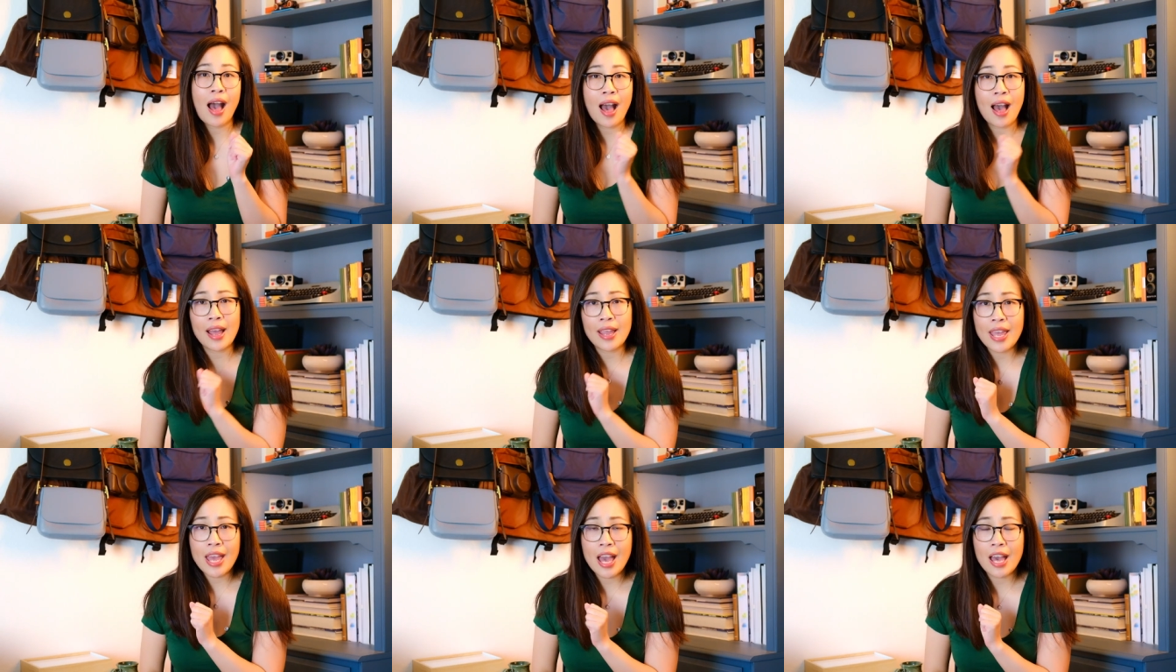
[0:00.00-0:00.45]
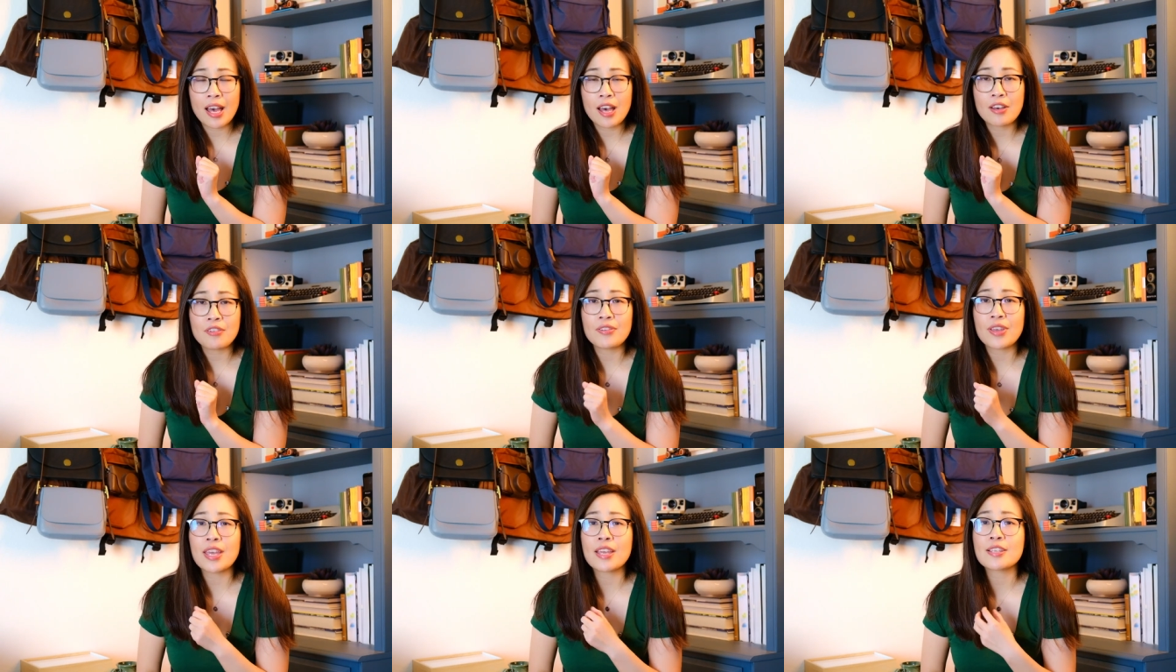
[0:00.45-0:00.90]
I
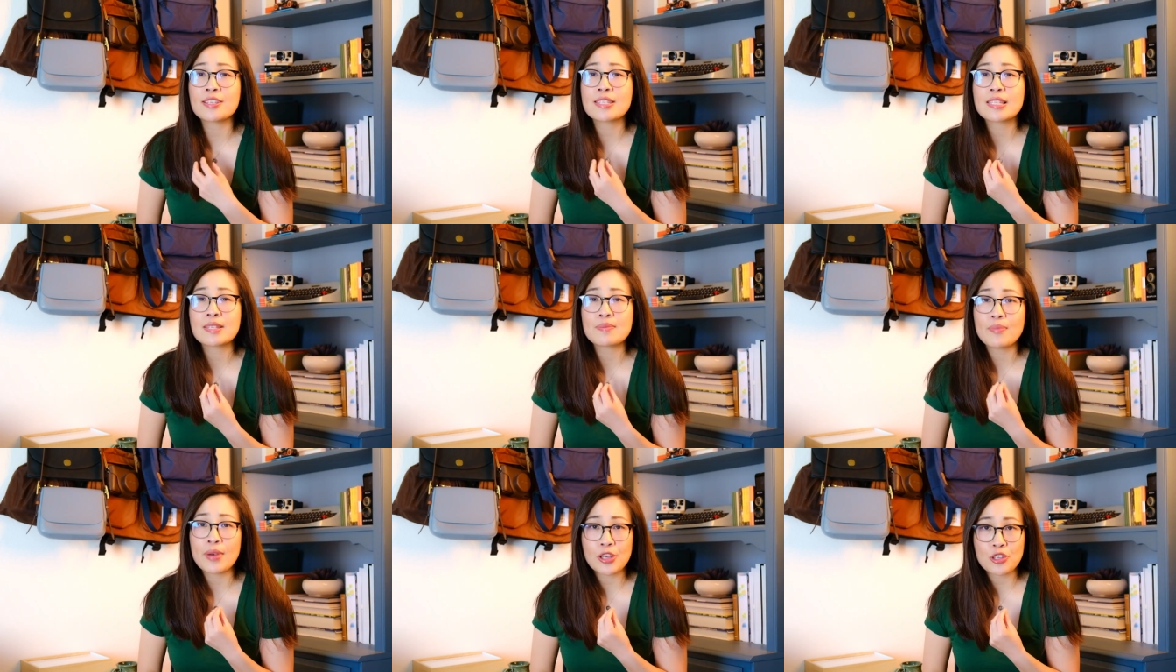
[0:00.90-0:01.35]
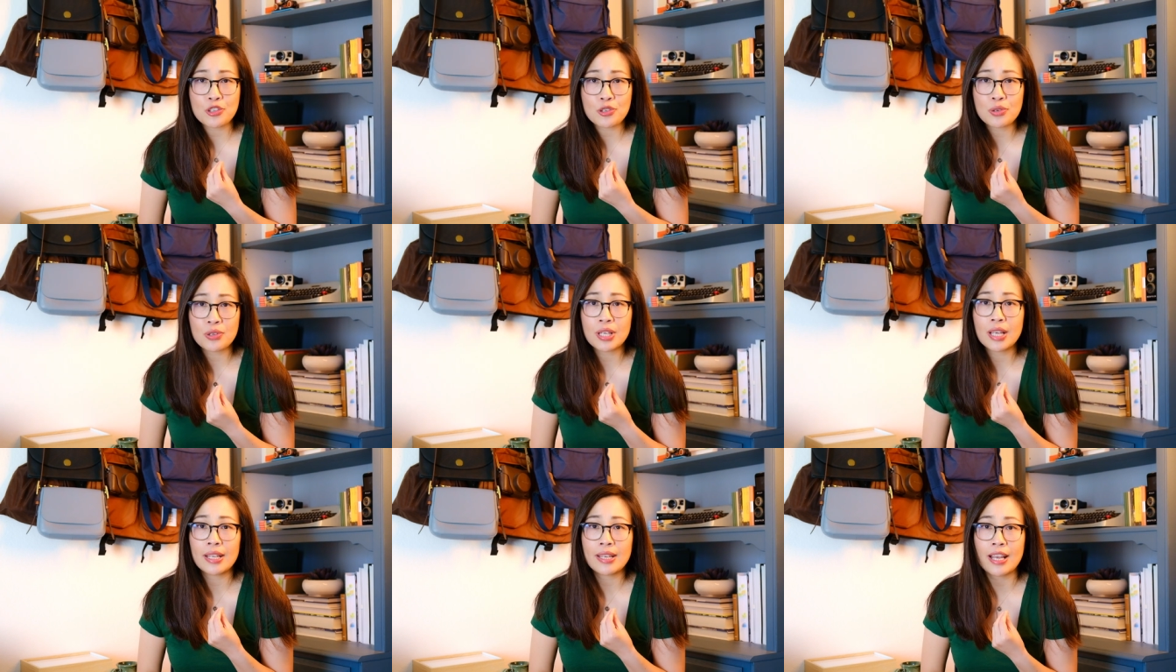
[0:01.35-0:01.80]
have a
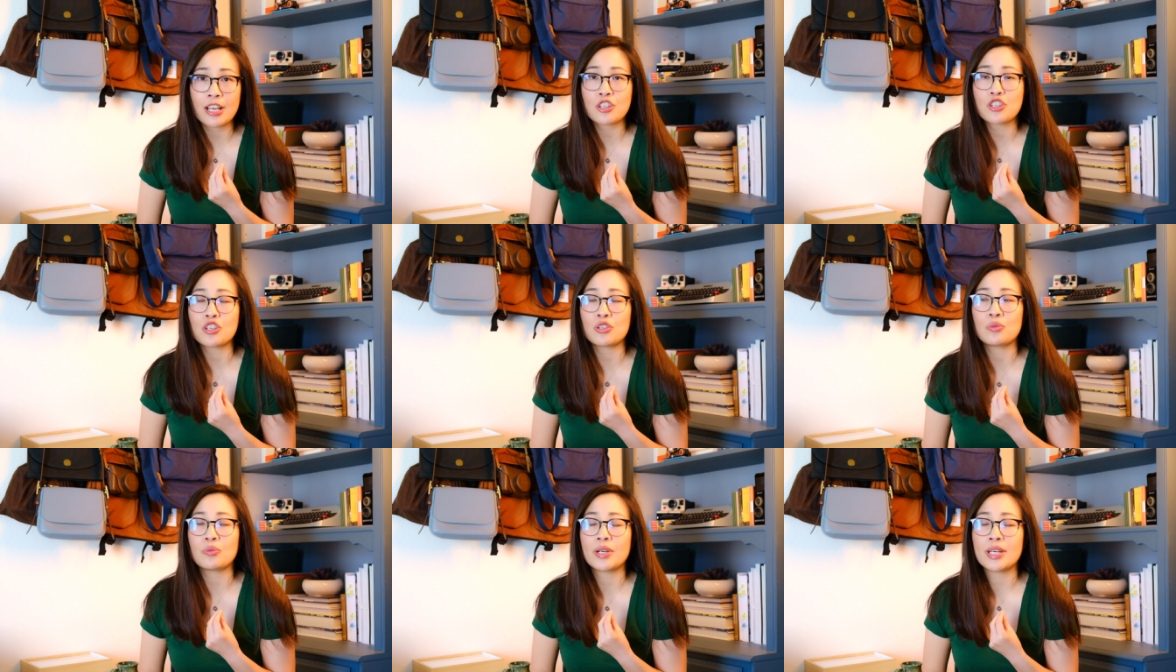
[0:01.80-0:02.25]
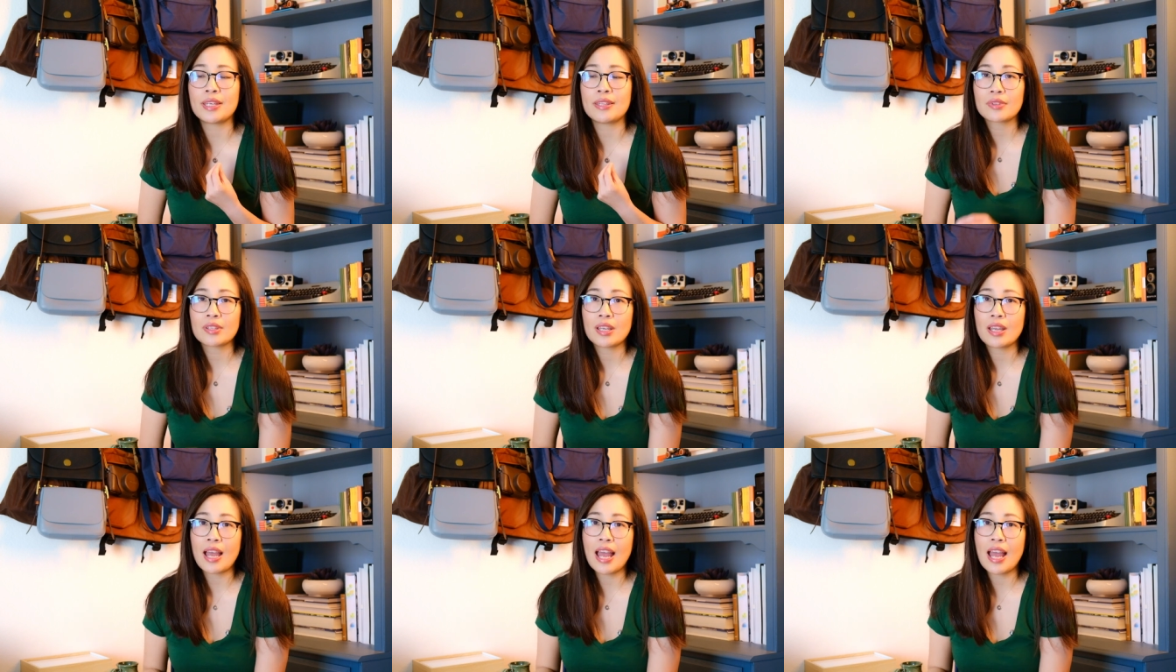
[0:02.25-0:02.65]
special connection with.